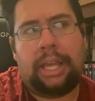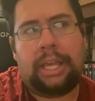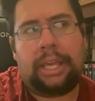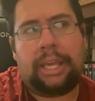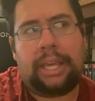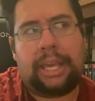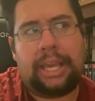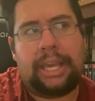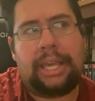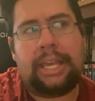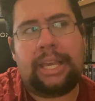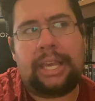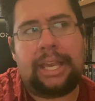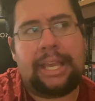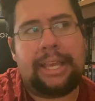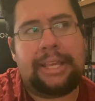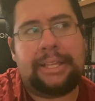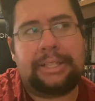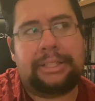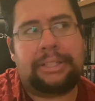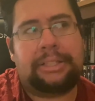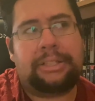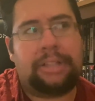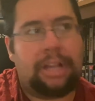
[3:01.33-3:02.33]
he
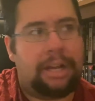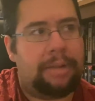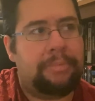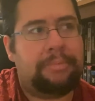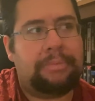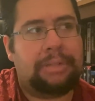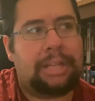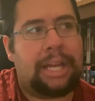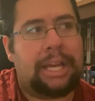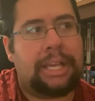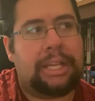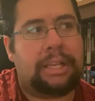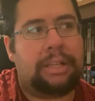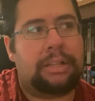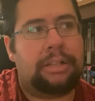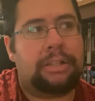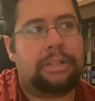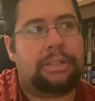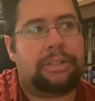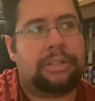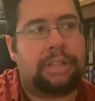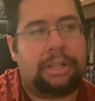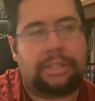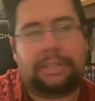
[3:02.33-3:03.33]
is dumb like
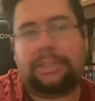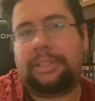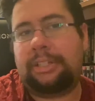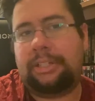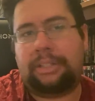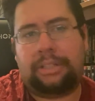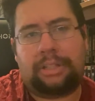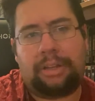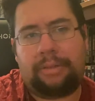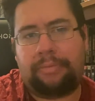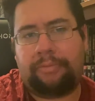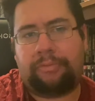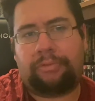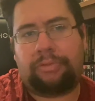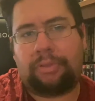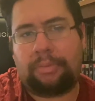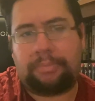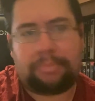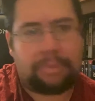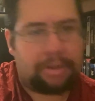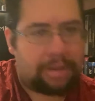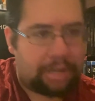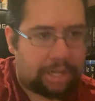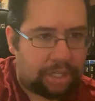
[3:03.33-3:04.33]
Dustin Dumb
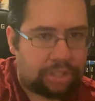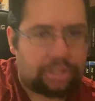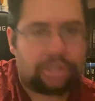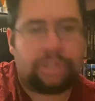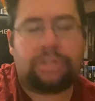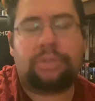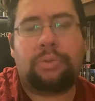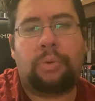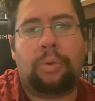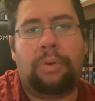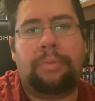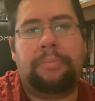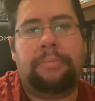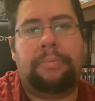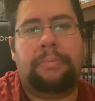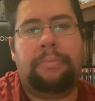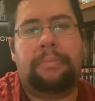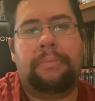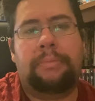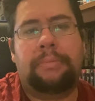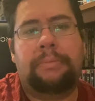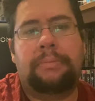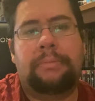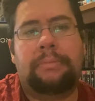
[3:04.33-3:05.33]
from Ninja Storm.
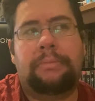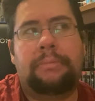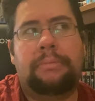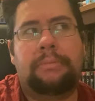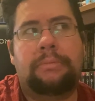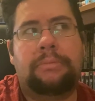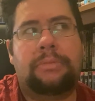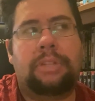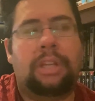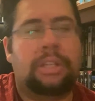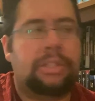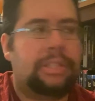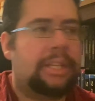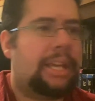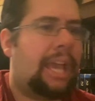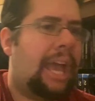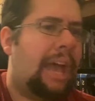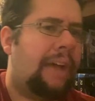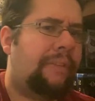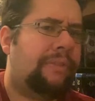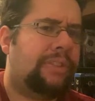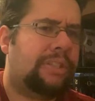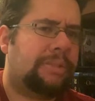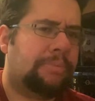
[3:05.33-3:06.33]
Does he
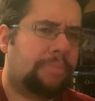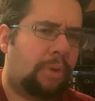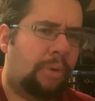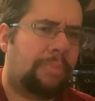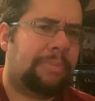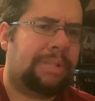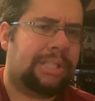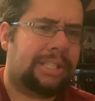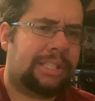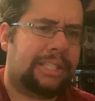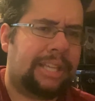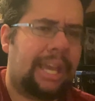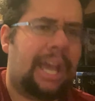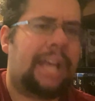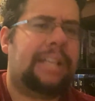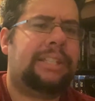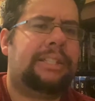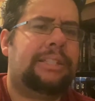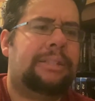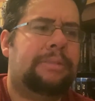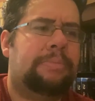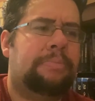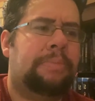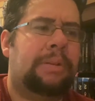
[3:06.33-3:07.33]
have his moments?
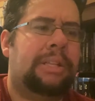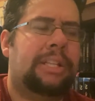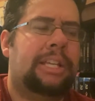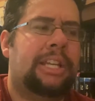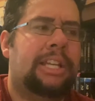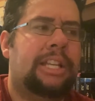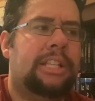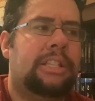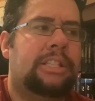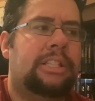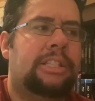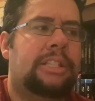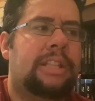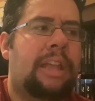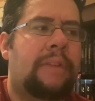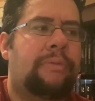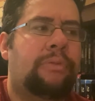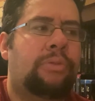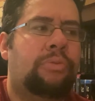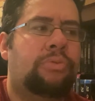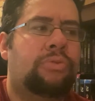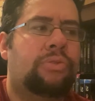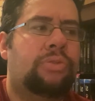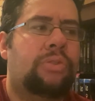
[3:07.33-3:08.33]
Yes, but he
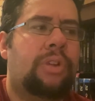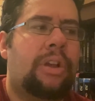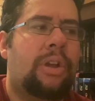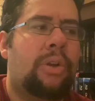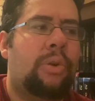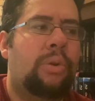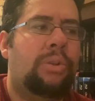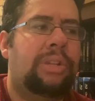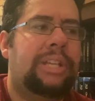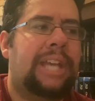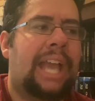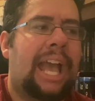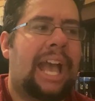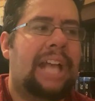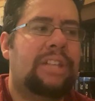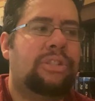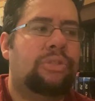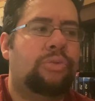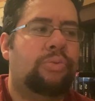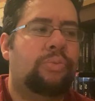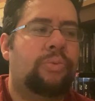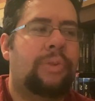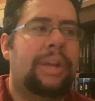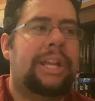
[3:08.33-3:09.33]
never truly has
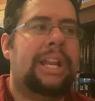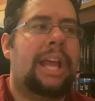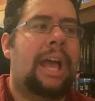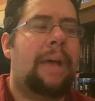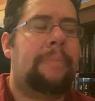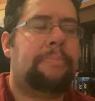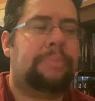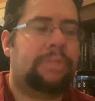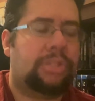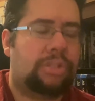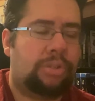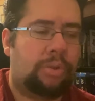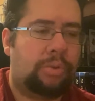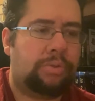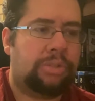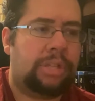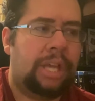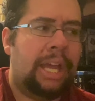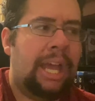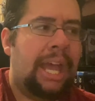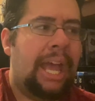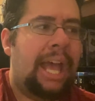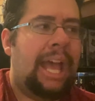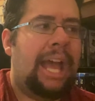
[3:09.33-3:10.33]
great episodes.
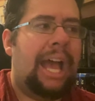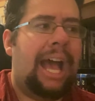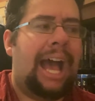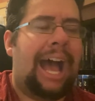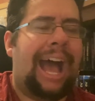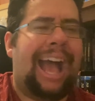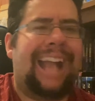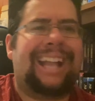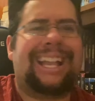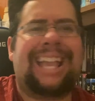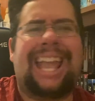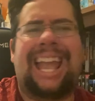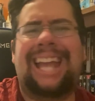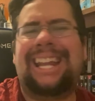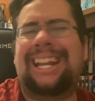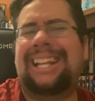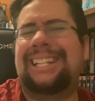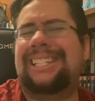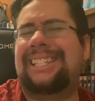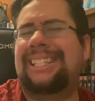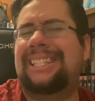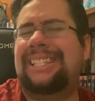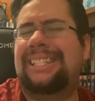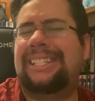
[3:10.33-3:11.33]
I
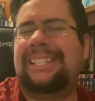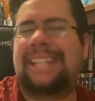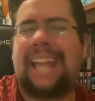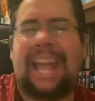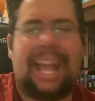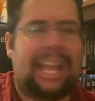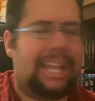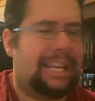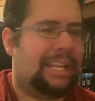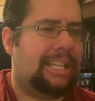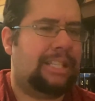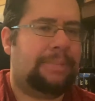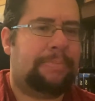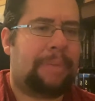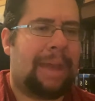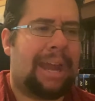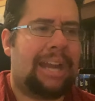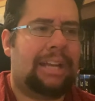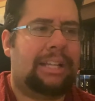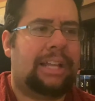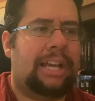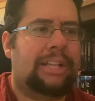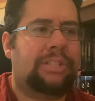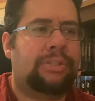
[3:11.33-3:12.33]
cannot stand his
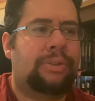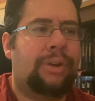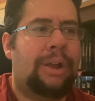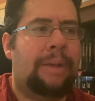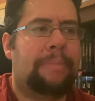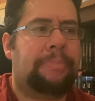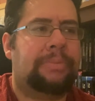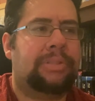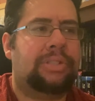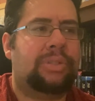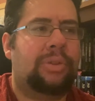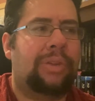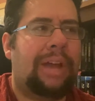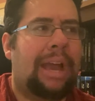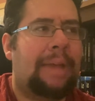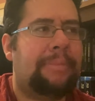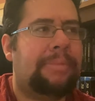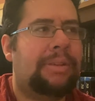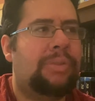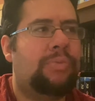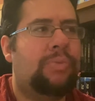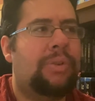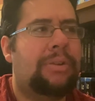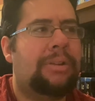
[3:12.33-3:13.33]
Battleizer episode. I
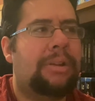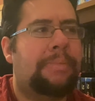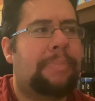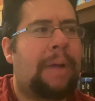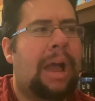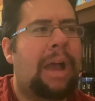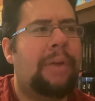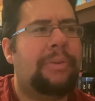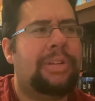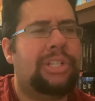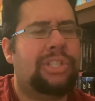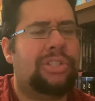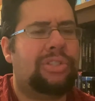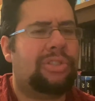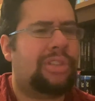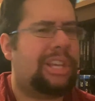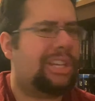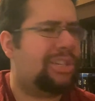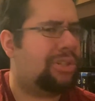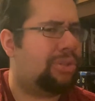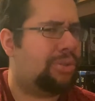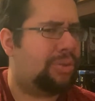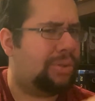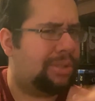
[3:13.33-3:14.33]
mean, when the Power Rangers
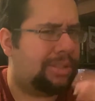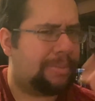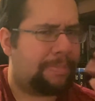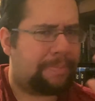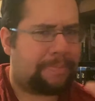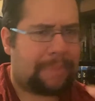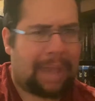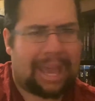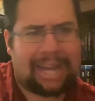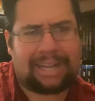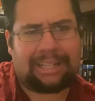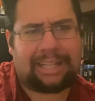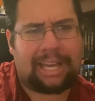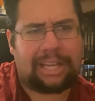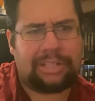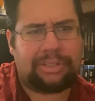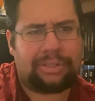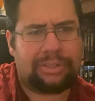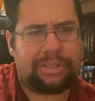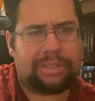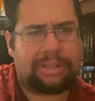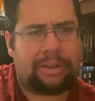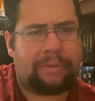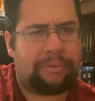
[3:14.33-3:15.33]
introduced the
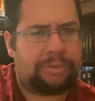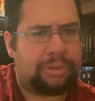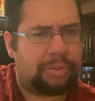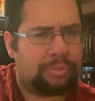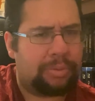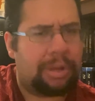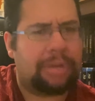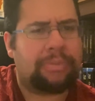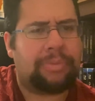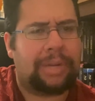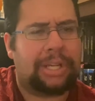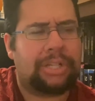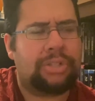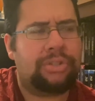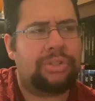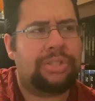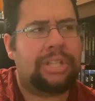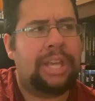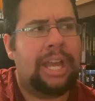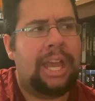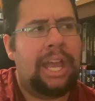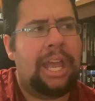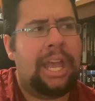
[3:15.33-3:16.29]
Battleizer stuff for the Red Rangers